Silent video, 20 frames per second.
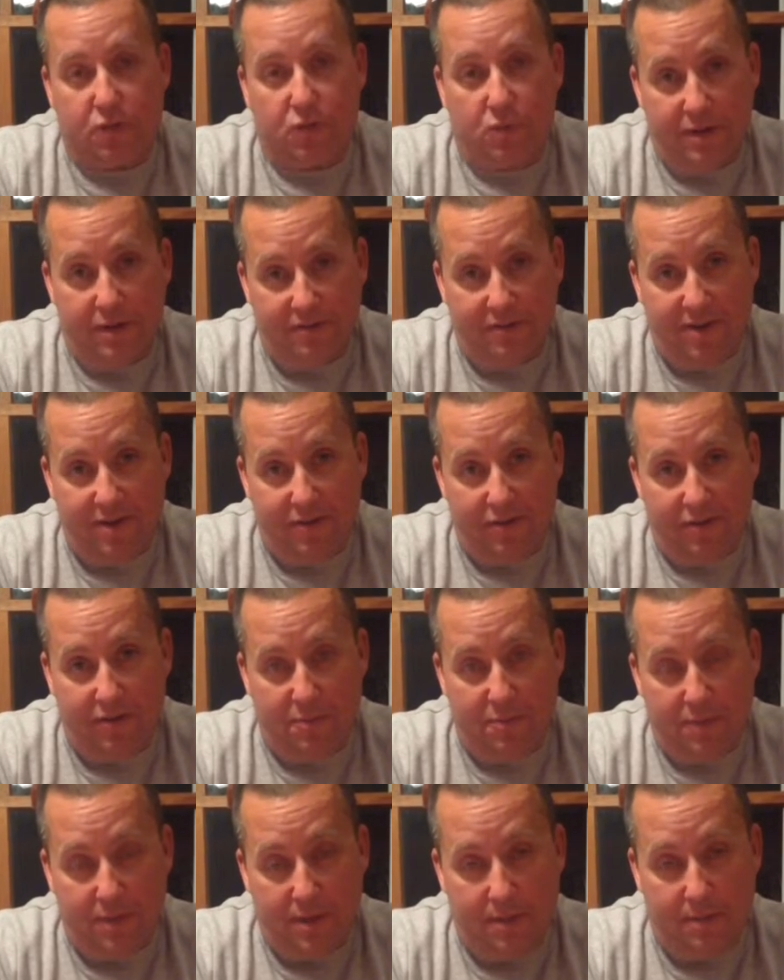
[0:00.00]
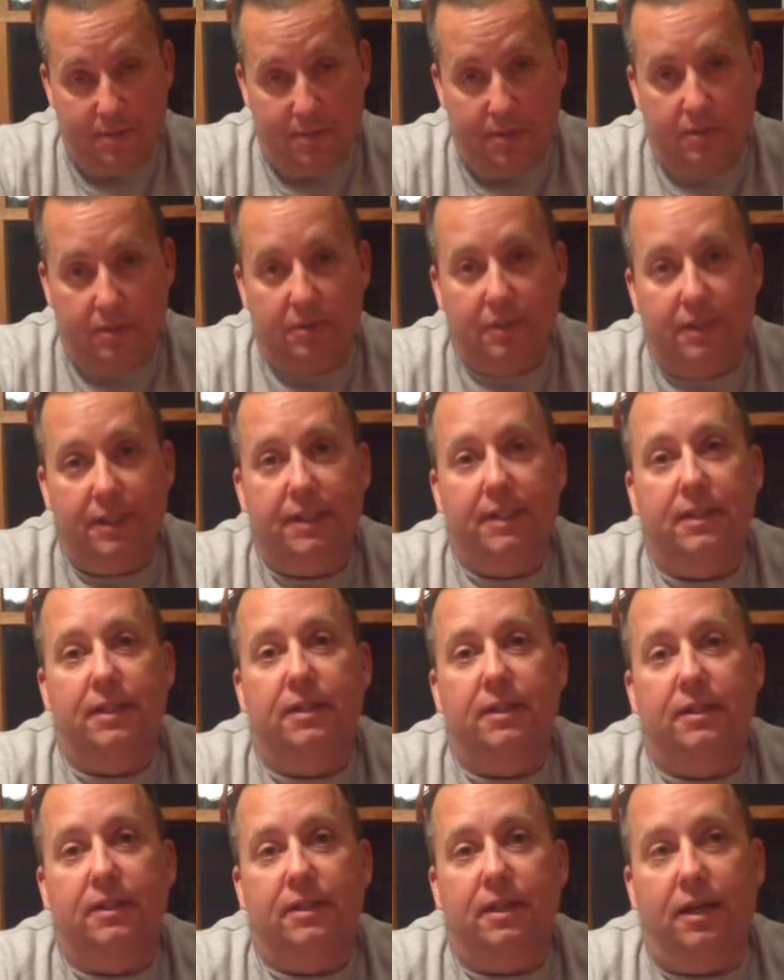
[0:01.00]
2,500 people
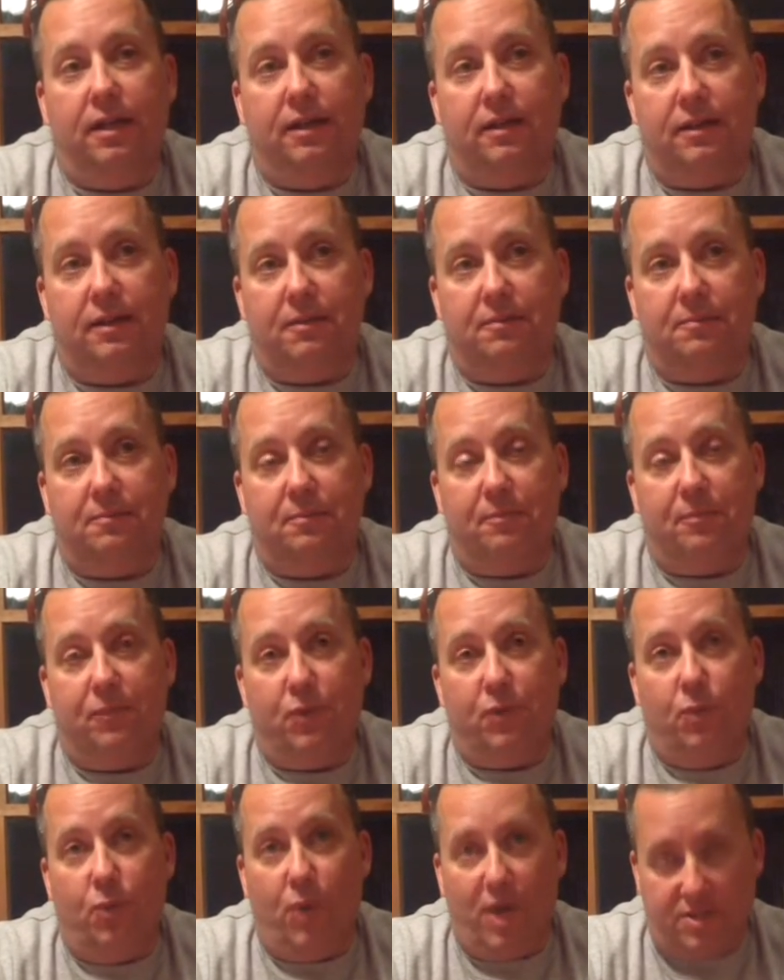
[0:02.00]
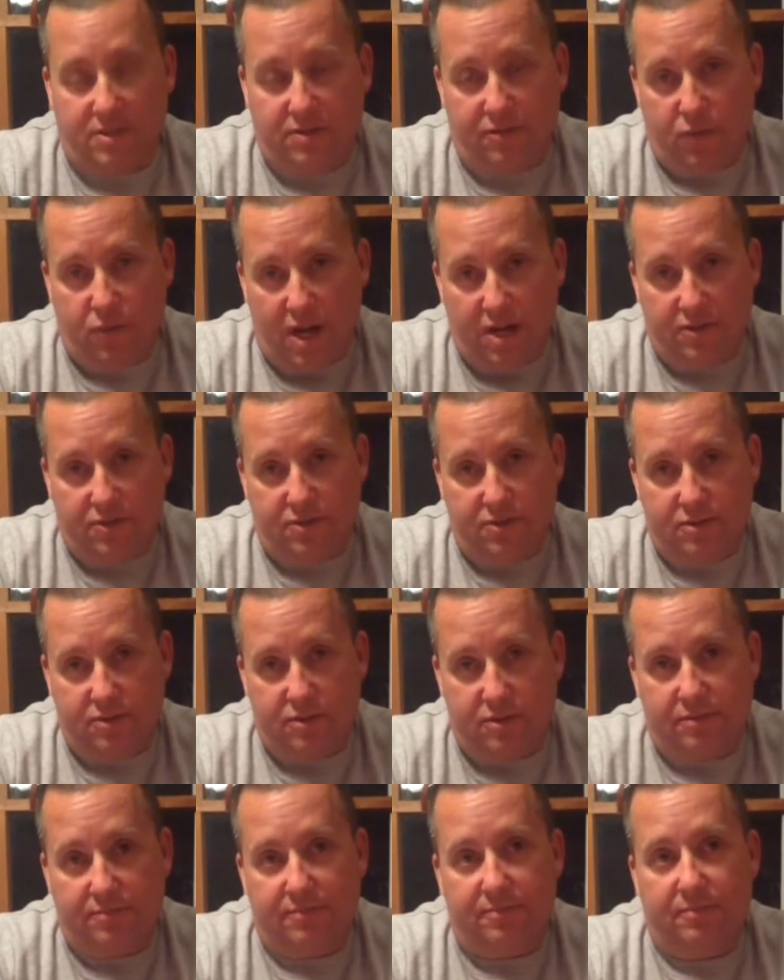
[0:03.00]
west of
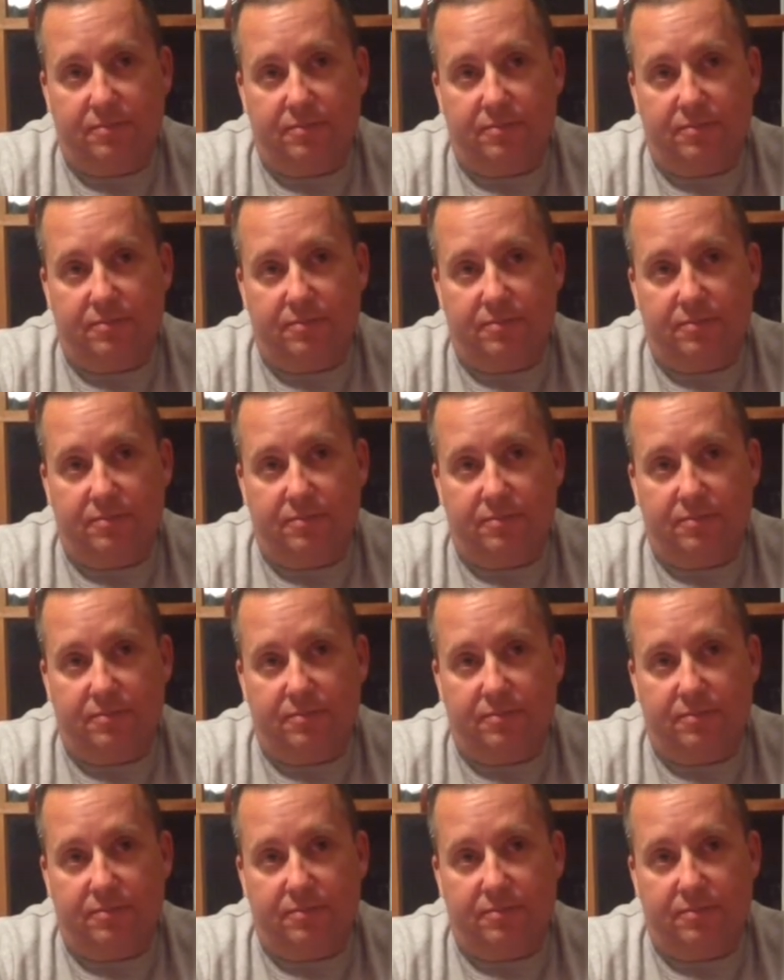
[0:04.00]
Rochester.